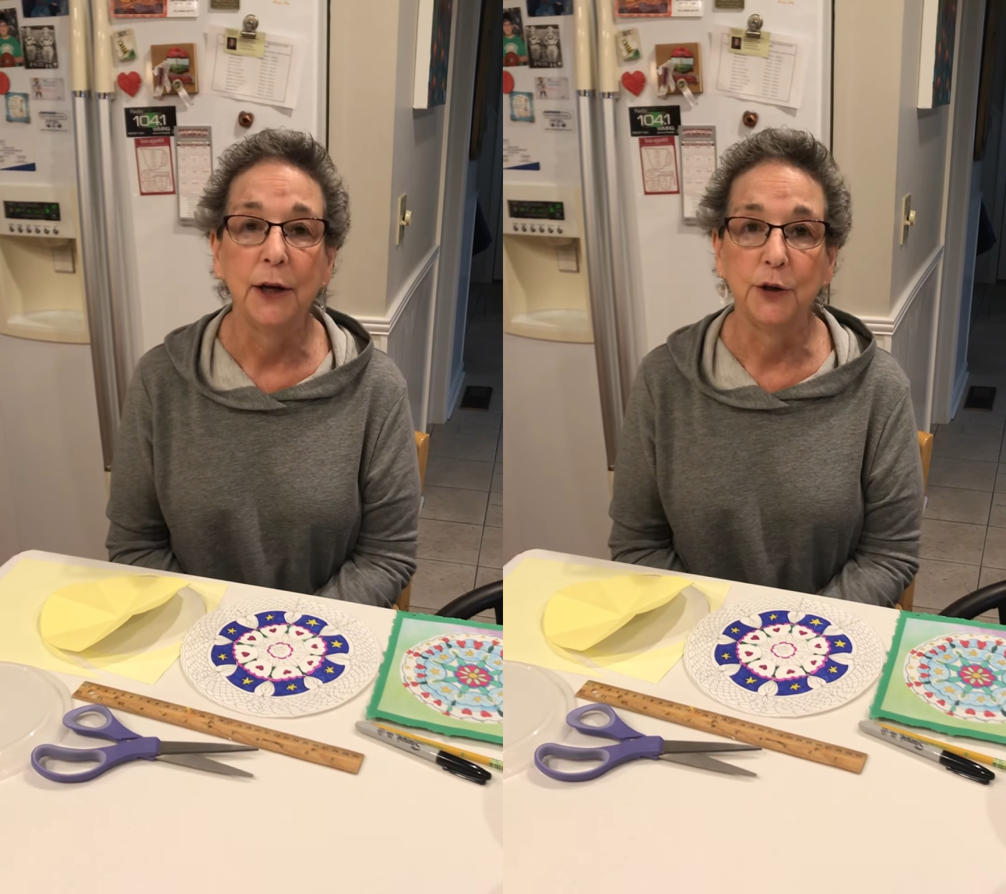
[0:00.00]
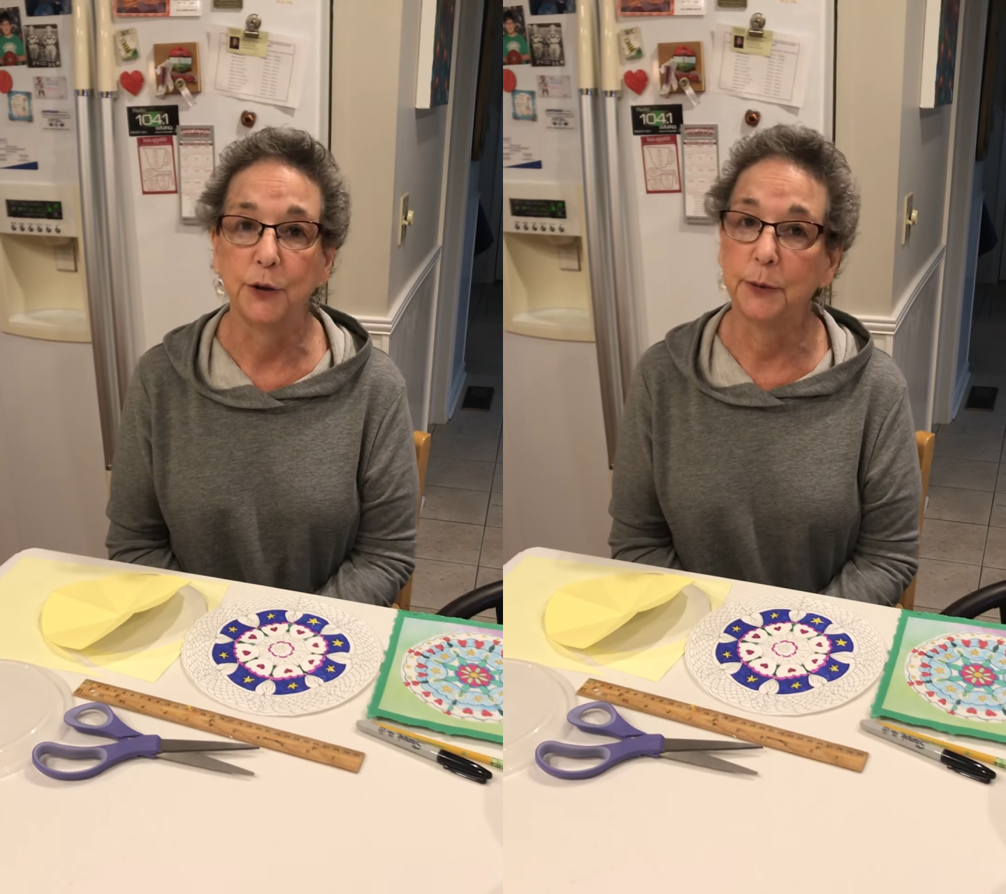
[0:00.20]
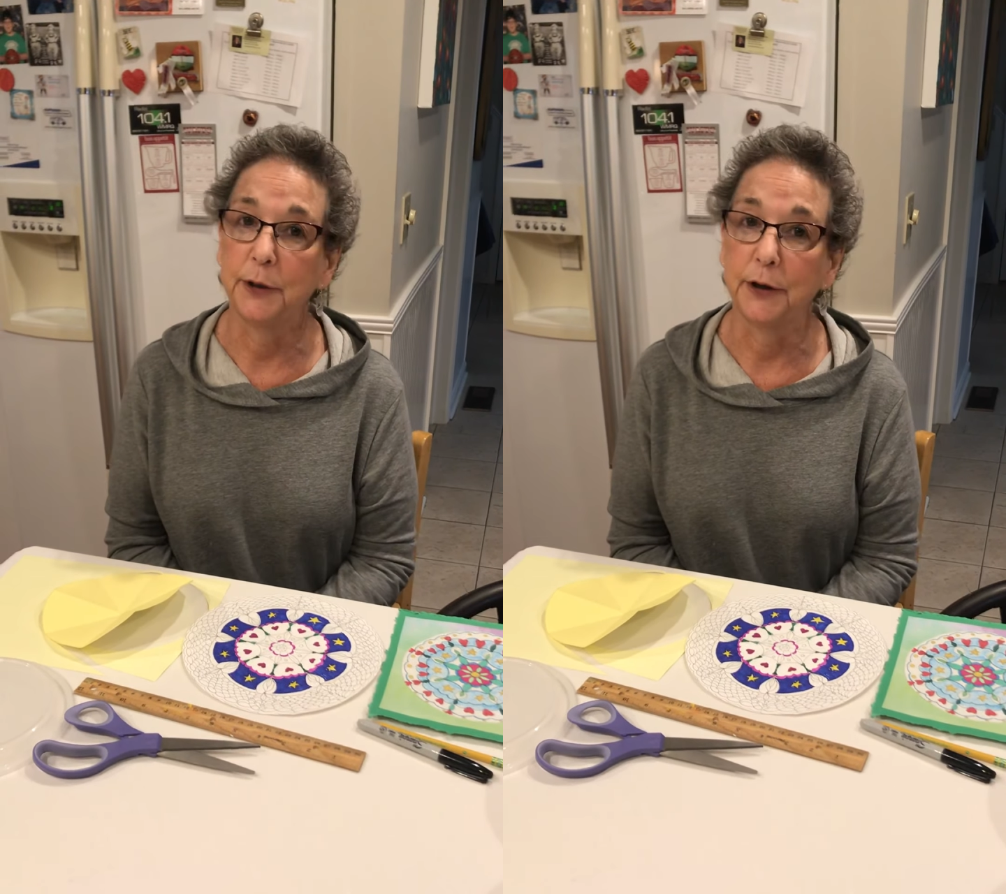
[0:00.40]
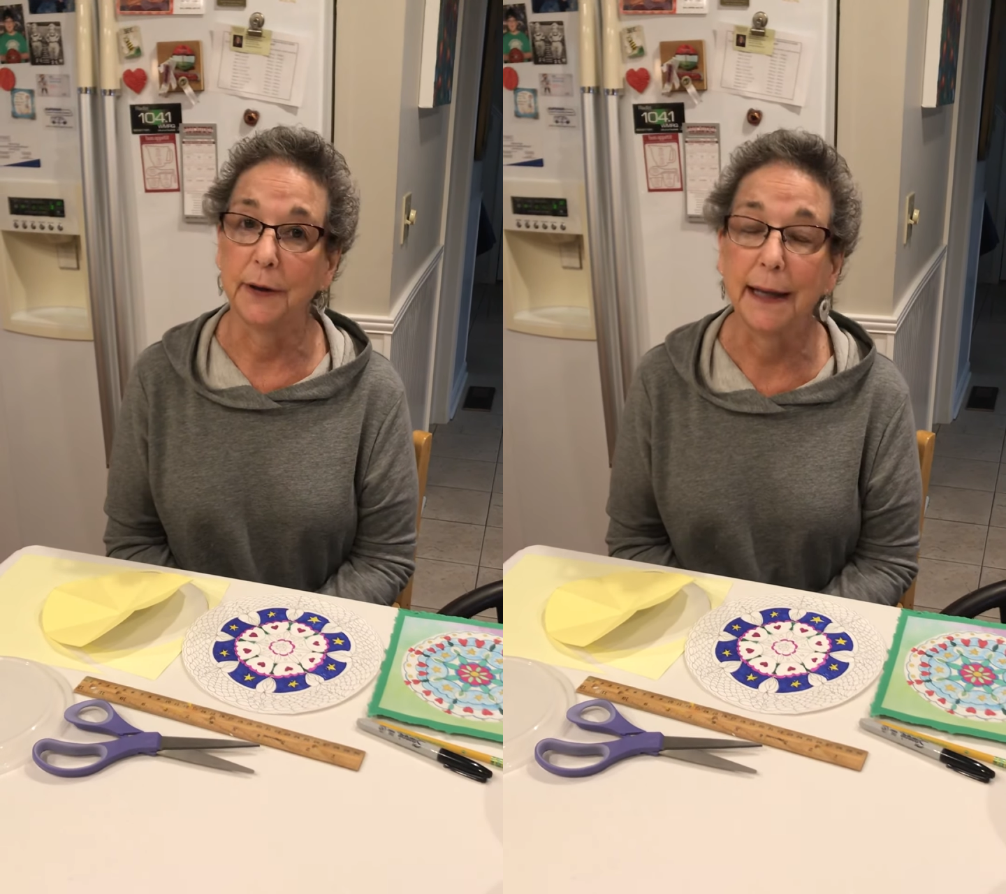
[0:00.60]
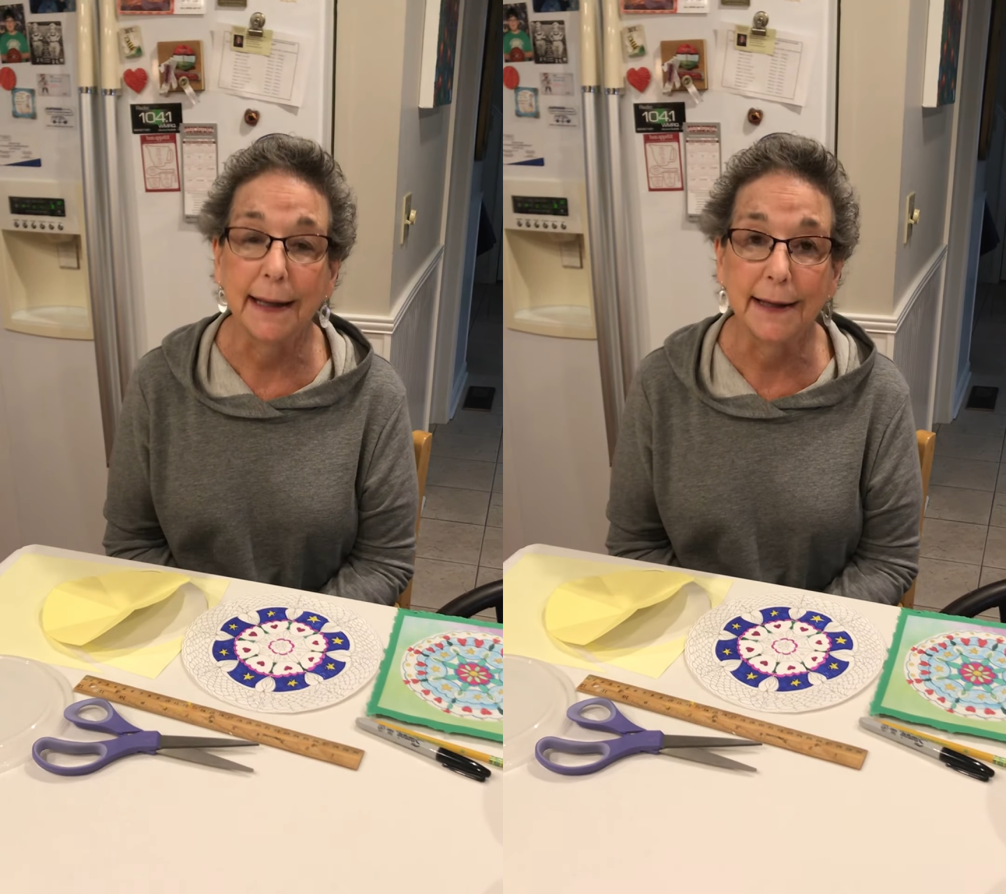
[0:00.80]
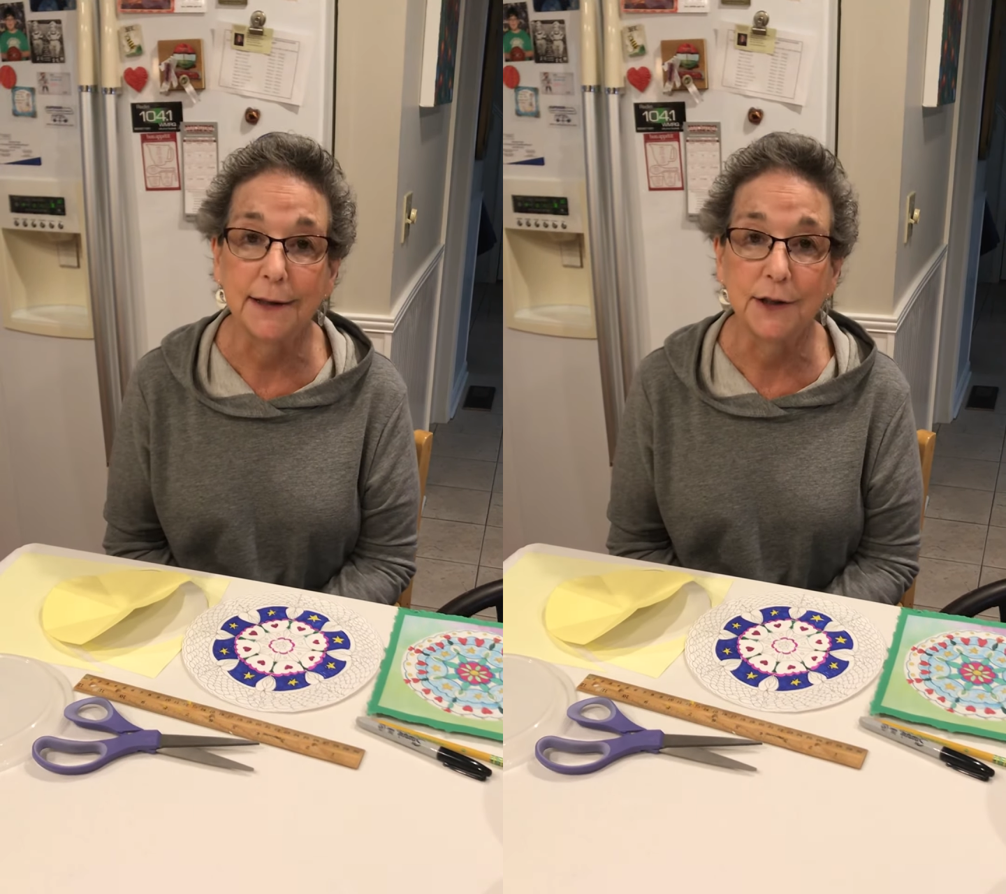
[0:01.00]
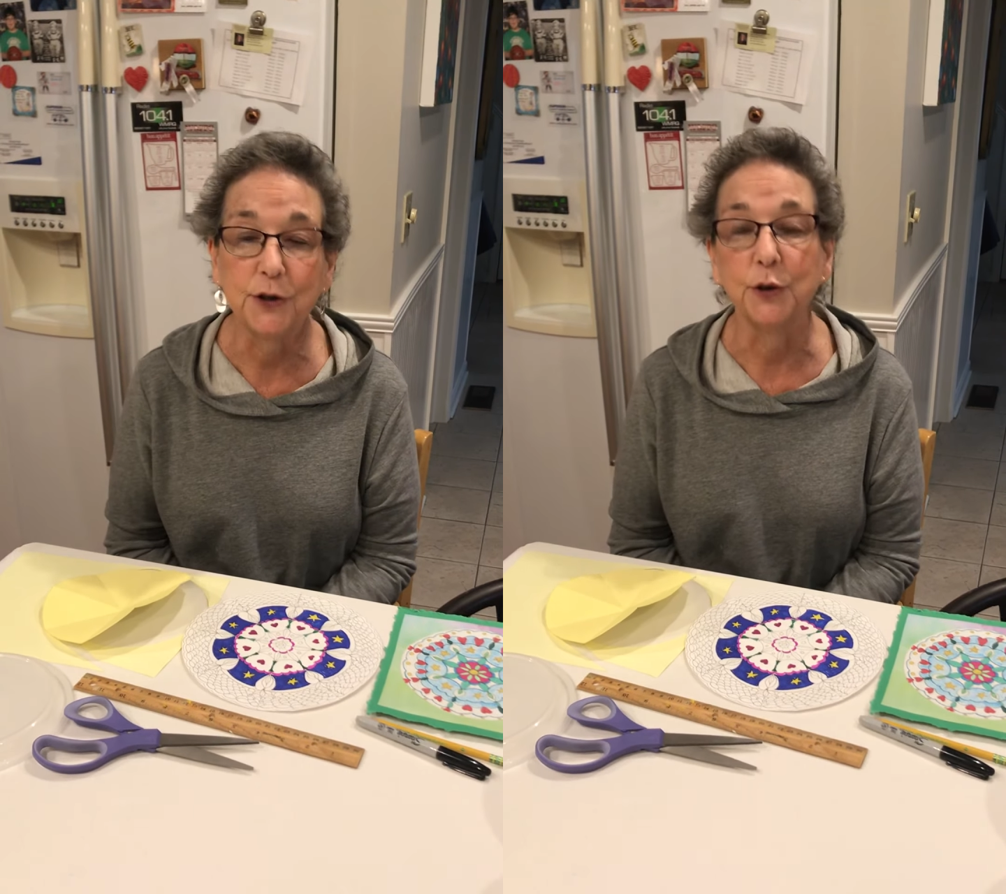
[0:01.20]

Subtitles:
Do them with your kids,